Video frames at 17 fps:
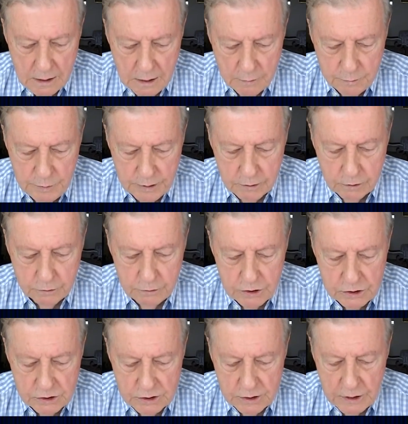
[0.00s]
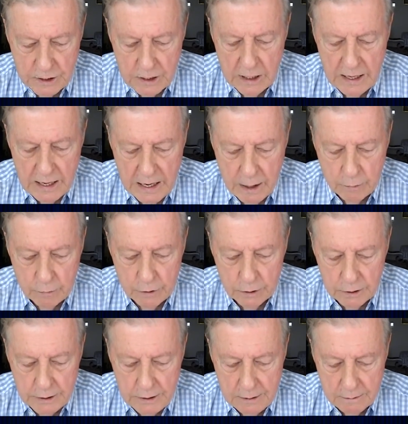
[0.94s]
He better Christian than I am,
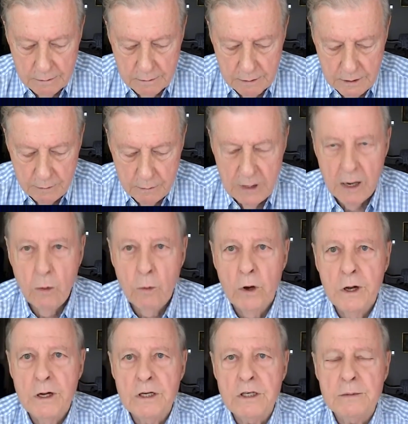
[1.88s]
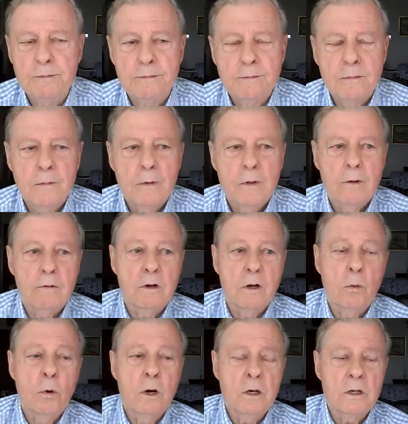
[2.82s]
really, in many ways.
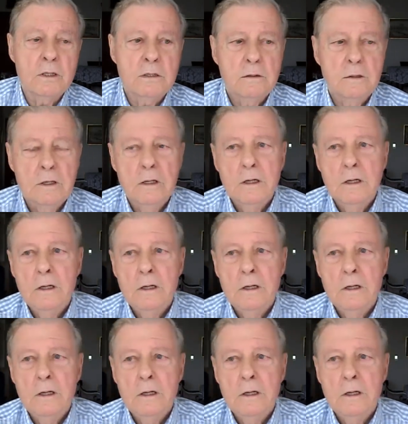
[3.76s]
He was.